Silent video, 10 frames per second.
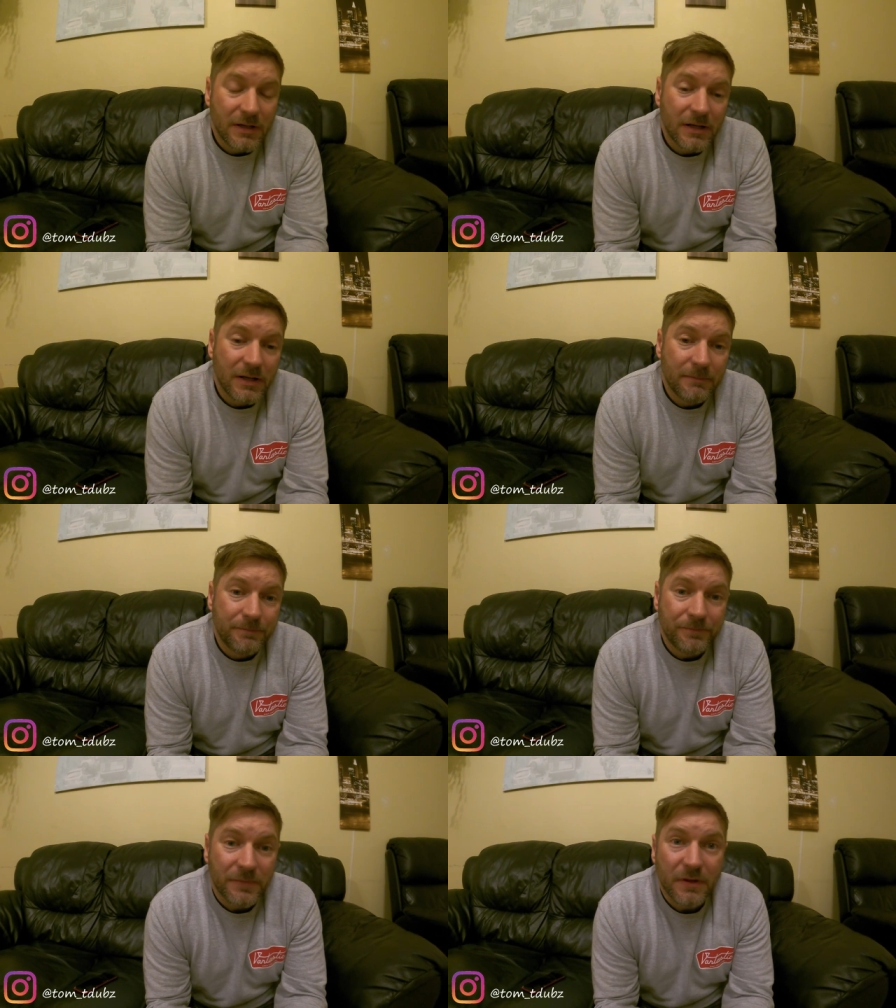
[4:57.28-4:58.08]

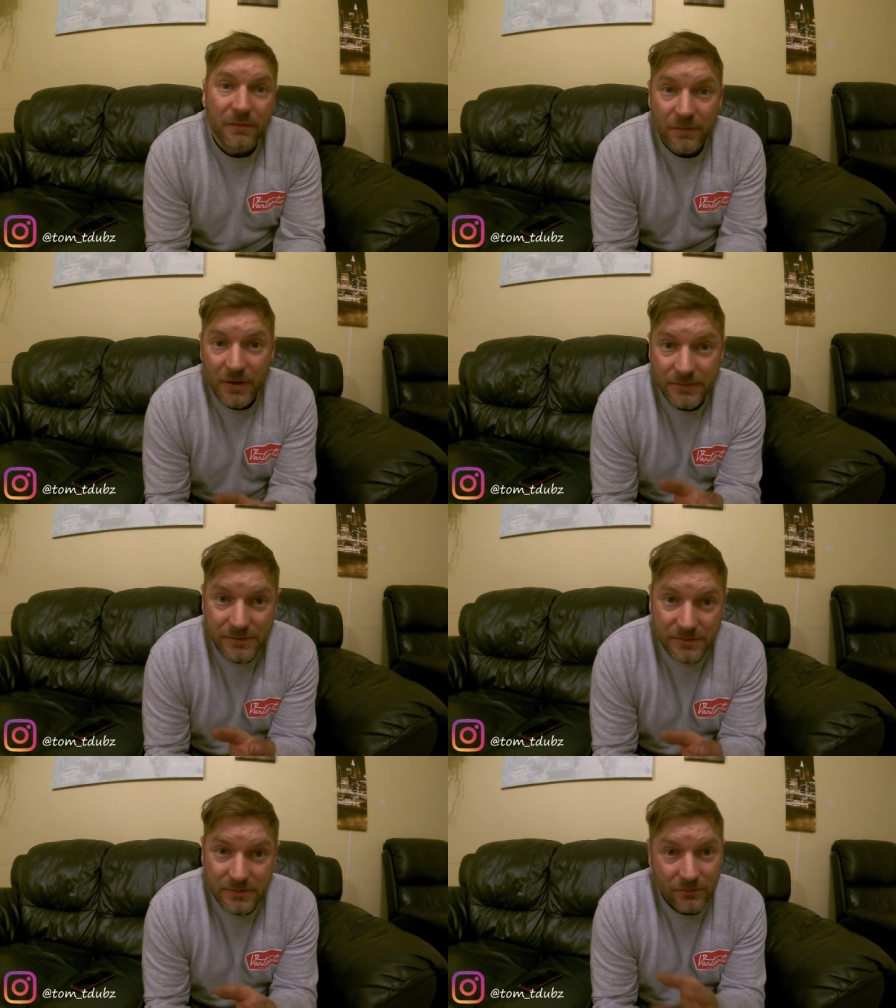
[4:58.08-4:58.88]
um, the
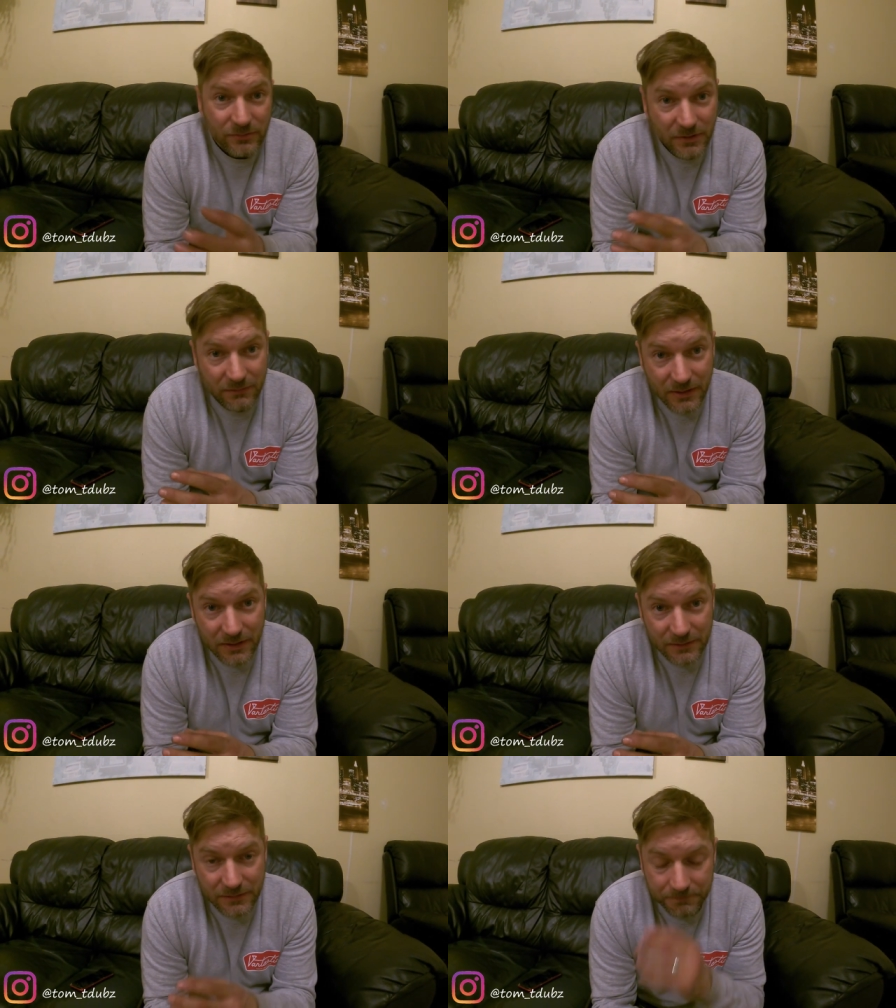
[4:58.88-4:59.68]
fronts on the other
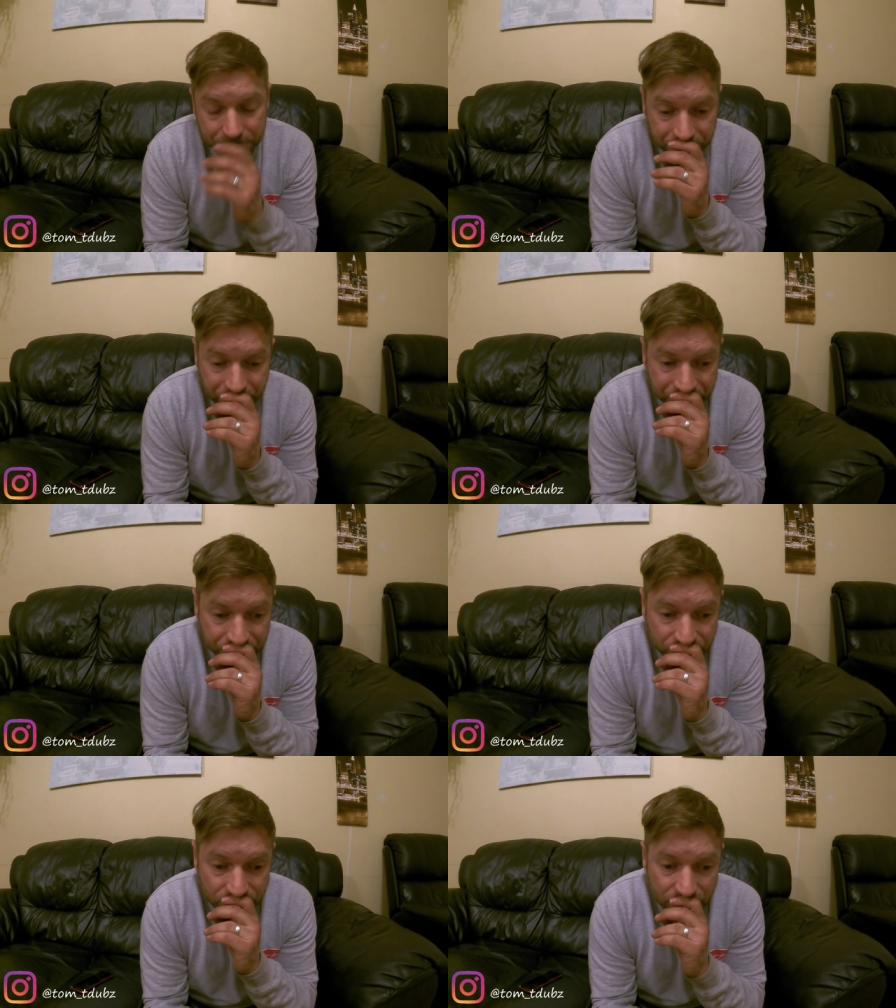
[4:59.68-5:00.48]
hand
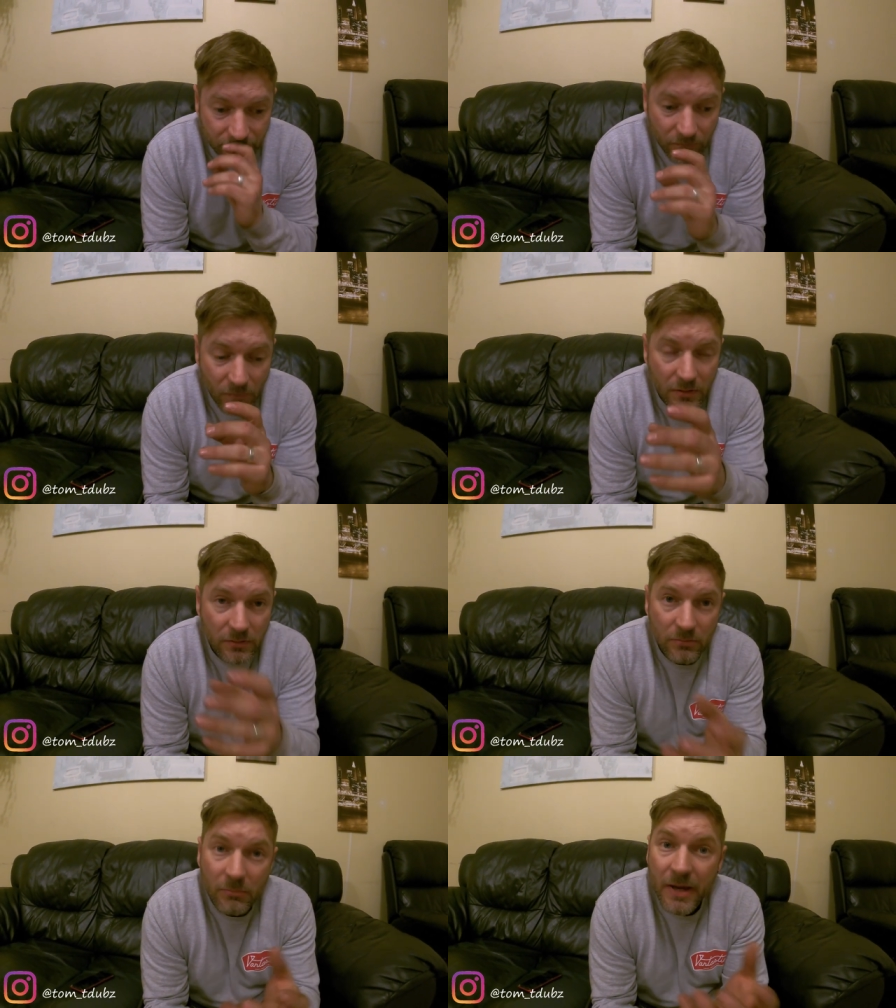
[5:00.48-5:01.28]

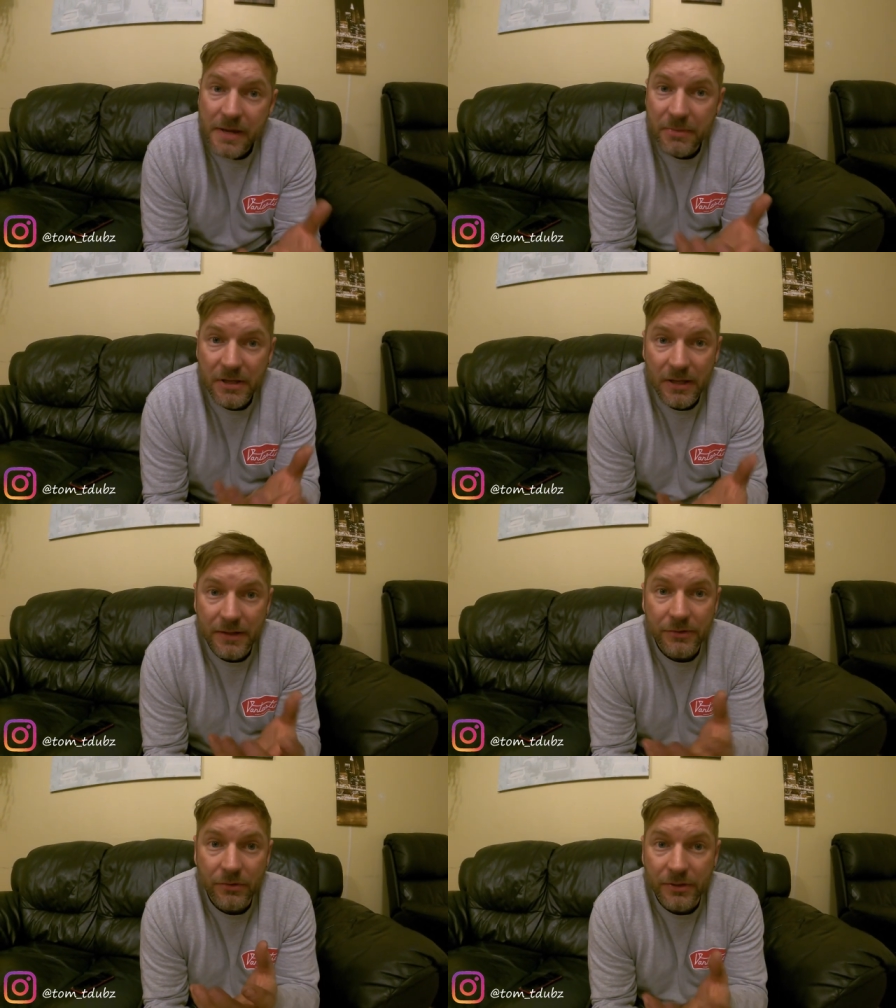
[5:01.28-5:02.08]
you may be
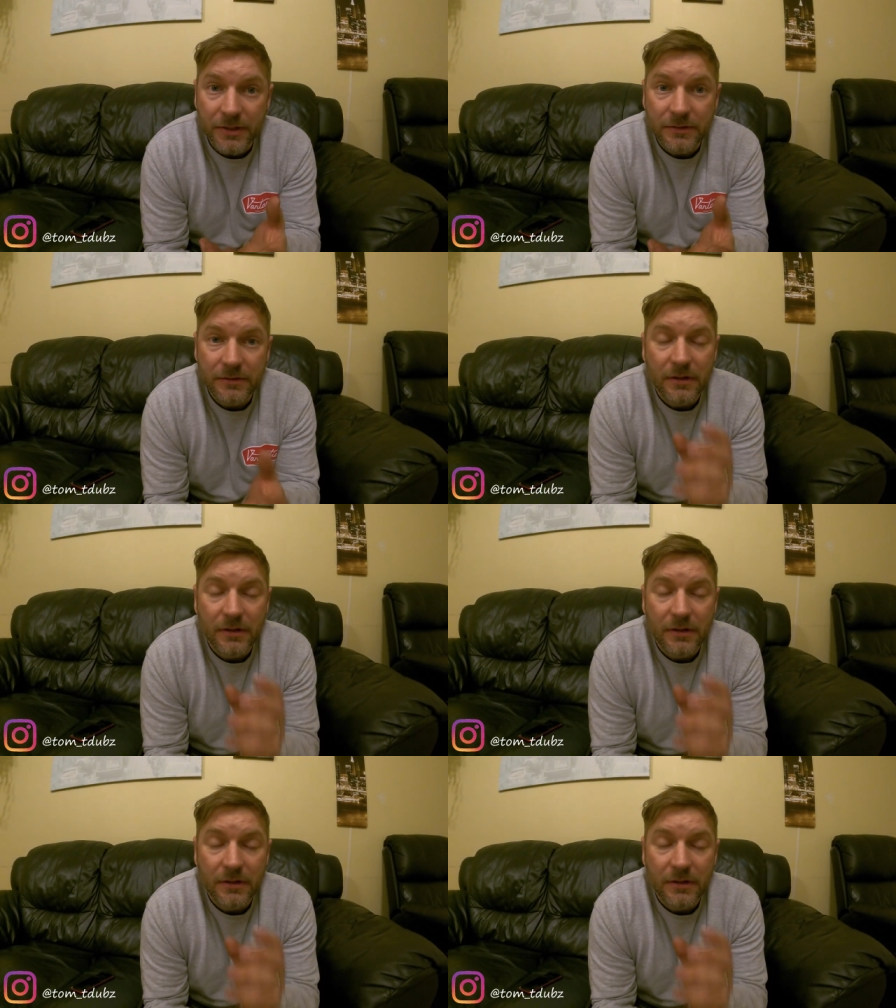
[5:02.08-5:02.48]
getting knocking